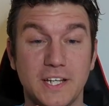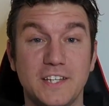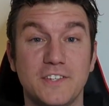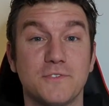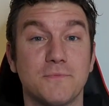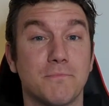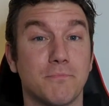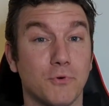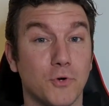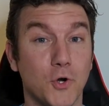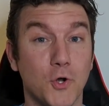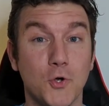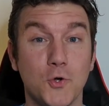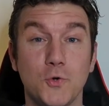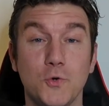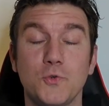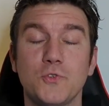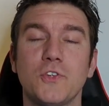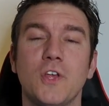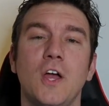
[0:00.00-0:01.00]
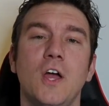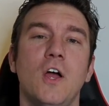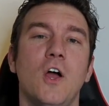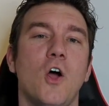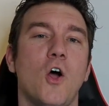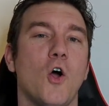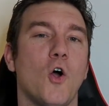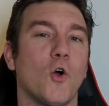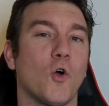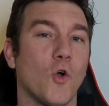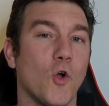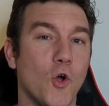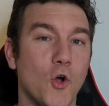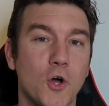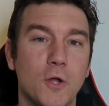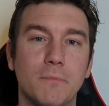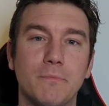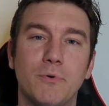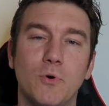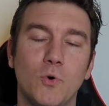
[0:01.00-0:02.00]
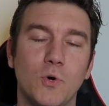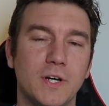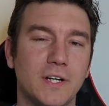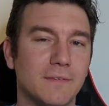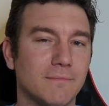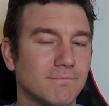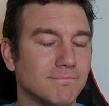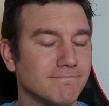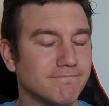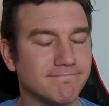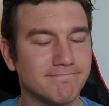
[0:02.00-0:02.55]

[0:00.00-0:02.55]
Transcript: his prose are on point.